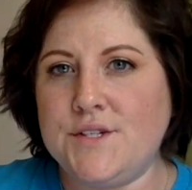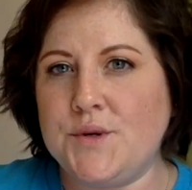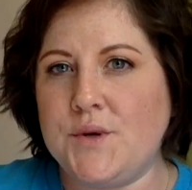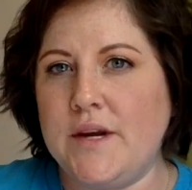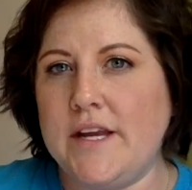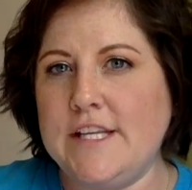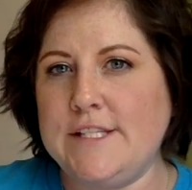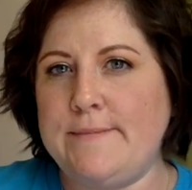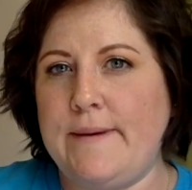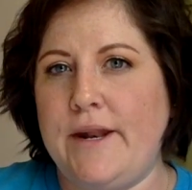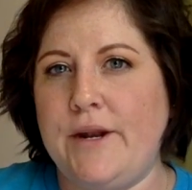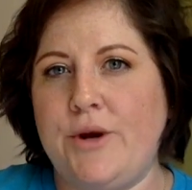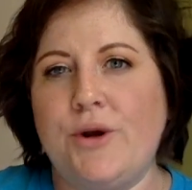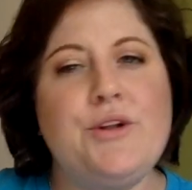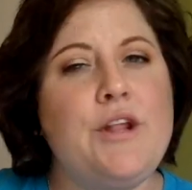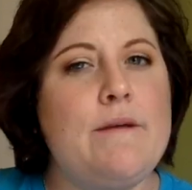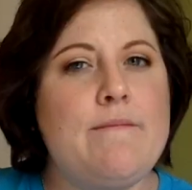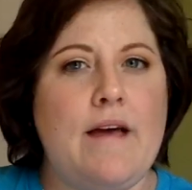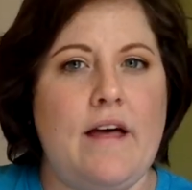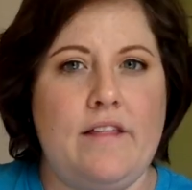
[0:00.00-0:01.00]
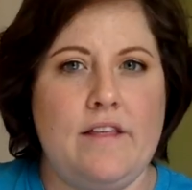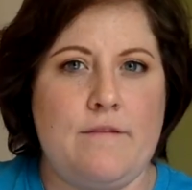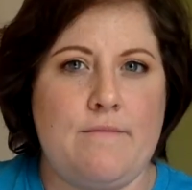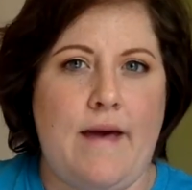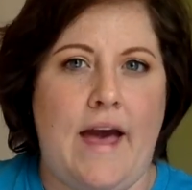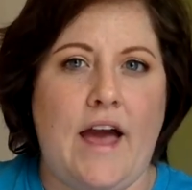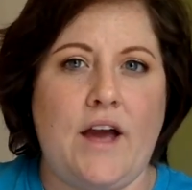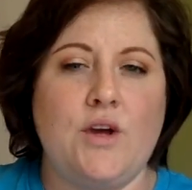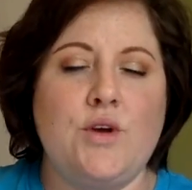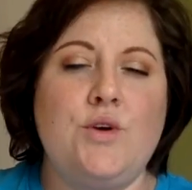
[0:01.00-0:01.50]
story is about a girl named Ellie
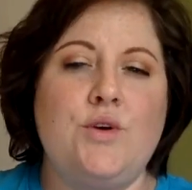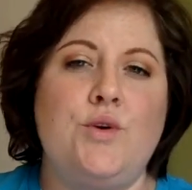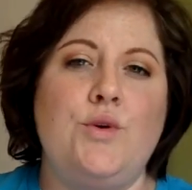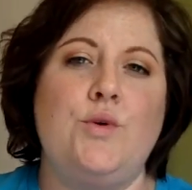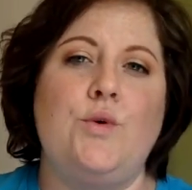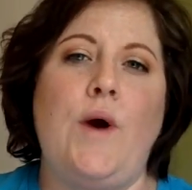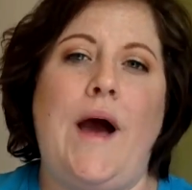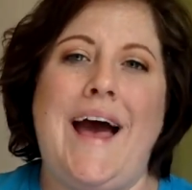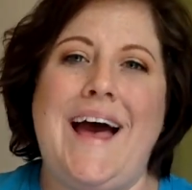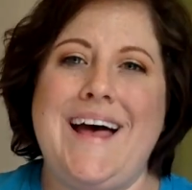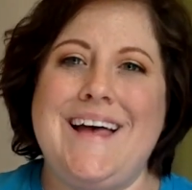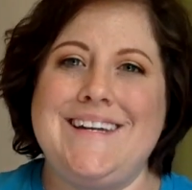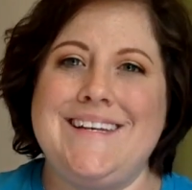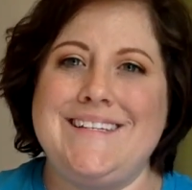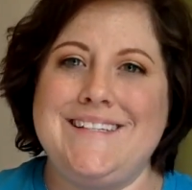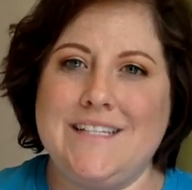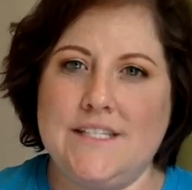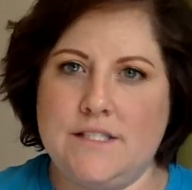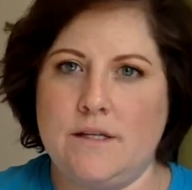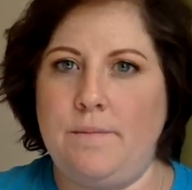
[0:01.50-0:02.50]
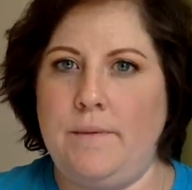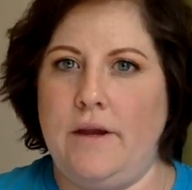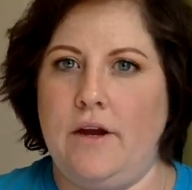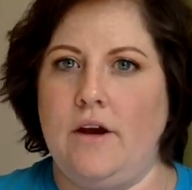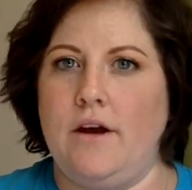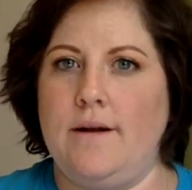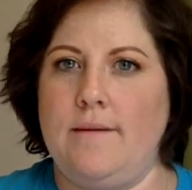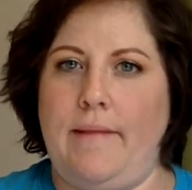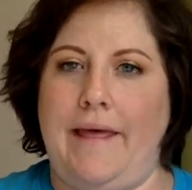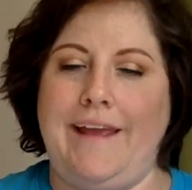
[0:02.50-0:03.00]
Mac who had
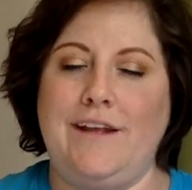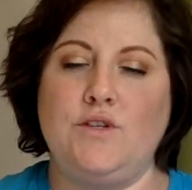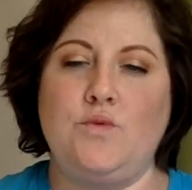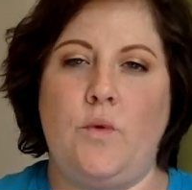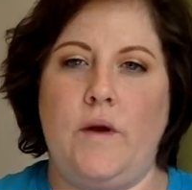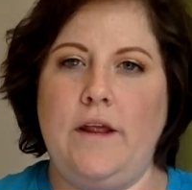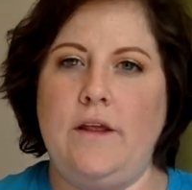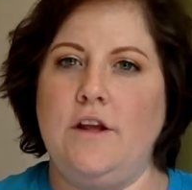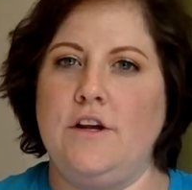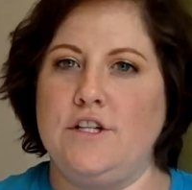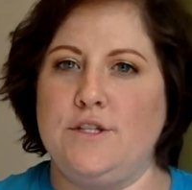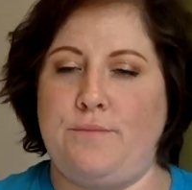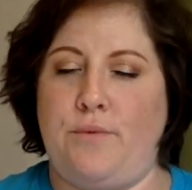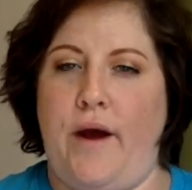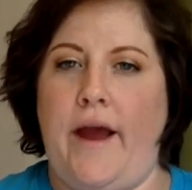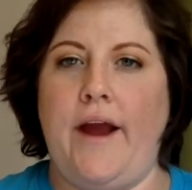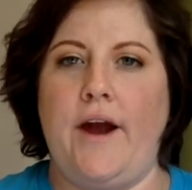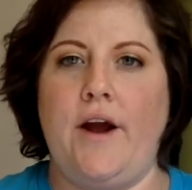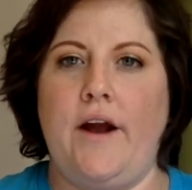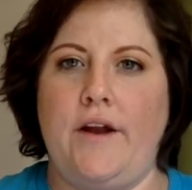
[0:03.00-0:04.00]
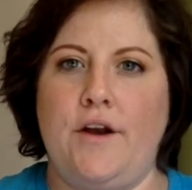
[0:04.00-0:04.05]
disappeared 20 years prior,